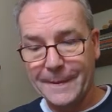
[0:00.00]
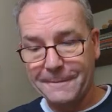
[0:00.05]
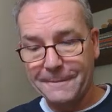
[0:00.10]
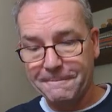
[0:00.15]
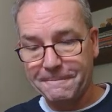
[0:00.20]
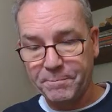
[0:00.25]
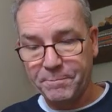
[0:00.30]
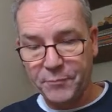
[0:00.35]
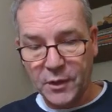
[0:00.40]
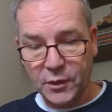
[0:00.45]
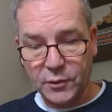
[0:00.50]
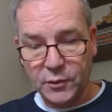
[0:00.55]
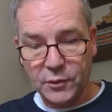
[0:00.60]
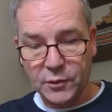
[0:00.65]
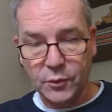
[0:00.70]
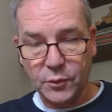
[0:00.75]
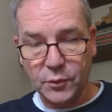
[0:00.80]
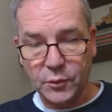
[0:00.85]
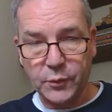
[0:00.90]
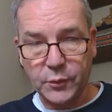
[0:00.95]
Good luck with
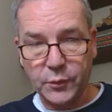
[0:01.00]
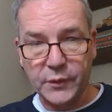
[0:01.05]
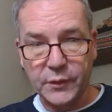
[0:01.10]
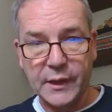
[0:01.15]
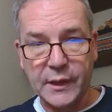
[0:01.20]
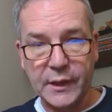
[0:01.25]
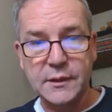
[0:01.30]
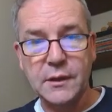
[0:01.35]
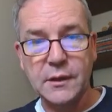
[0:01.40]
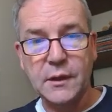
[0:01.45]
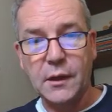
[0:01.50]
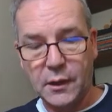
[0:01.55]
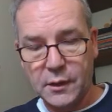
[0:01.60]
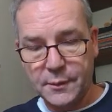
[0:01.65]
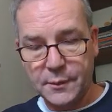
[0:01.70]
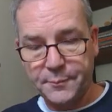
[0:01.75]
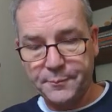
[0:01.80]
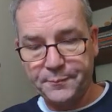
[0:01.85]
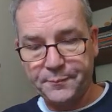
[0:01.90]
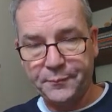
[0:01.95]
that. I
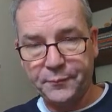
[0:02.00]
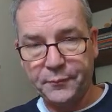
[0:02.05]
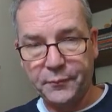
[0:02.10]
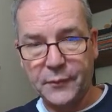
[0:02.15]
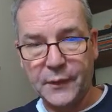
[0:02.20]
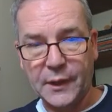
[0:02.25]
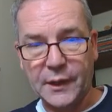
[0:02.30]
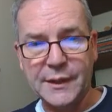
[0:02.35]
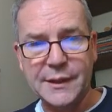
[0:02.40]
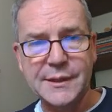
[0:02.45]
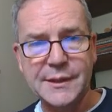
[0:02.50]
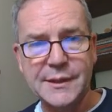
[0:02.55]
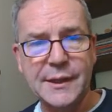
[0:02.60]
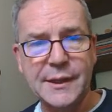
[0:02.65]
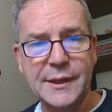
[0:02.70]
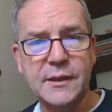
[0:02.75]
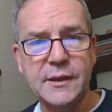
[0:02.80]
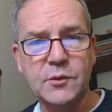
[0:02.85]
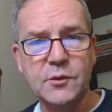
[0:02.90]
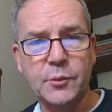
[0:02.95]
did say this would
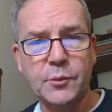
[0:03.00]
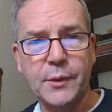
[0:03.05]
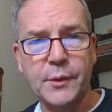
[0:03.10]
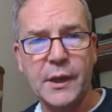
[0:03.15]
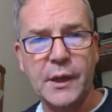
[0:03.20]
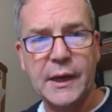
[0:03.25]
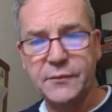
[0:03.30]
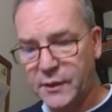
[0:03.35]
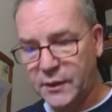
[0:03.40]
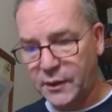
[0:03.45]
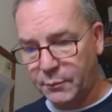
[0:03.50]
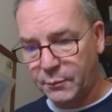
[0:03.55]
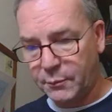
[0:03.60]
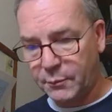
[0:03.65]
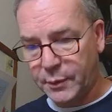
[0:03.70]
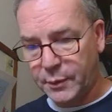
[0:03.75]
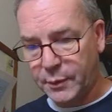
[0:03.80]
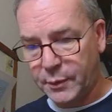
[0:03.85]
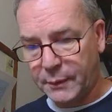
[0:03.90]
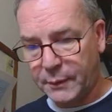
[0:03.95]
be the last video, but I
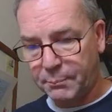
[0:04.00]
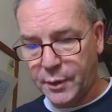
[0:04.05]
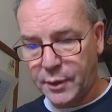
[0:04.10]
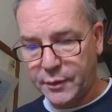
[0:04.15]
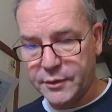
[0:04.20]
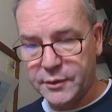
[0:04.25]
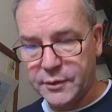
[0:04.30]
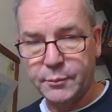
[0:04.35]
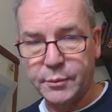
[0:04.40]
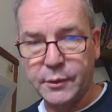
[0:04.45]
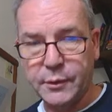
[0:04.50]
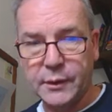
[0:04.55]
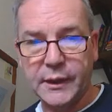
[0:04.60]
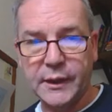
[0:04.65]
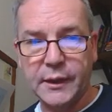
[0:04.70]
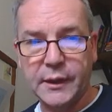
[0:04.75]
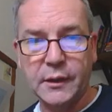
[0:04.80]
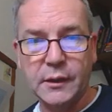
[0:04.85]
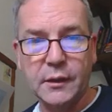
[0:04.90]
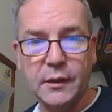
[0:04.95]
possibly
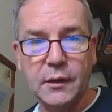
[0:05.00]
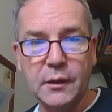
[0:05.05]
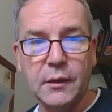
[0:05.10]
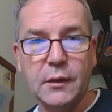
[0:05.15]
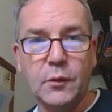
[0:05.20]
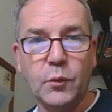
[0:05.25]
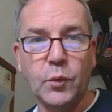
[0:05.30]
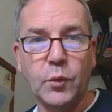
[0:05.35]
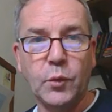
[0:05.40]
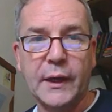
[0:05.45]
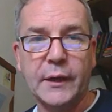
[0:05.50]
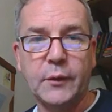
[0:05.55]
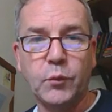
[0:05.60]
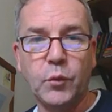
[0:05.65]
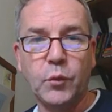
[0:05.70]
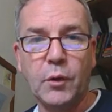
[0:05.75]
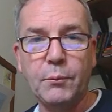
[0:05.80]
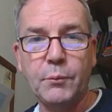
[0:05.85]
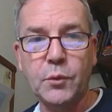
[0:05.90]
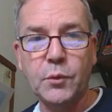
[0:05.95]
will add one
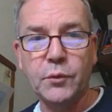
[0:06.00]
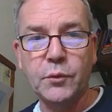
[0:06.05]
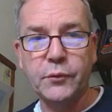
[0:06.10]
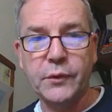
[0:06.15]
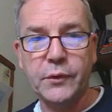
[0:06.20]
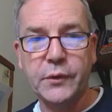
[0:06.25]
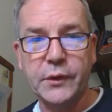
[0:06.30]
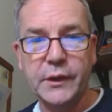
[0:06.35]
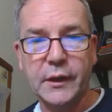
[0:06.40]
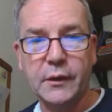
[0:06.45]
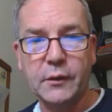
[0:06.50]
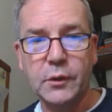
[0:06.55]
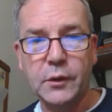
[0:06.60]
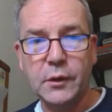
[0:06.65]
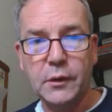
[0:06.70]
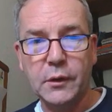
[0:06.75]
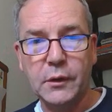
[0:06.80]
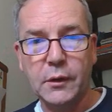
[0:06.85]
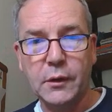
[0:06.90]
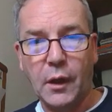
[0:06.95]
more video
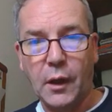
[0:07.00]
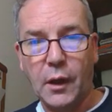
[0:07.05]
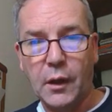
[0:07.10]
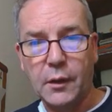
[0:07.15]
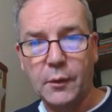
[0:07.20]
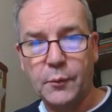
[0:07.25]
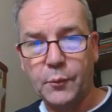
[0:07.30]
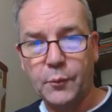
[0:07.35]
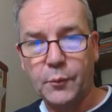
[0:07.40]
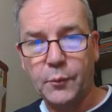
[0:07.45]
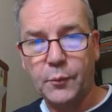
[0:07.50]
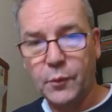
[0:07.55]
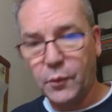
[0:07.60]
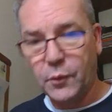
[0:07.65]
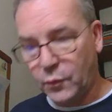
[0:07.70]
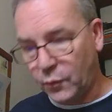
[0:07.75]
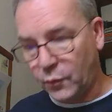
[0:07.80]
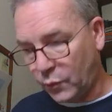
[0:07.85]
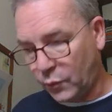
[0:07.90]
with a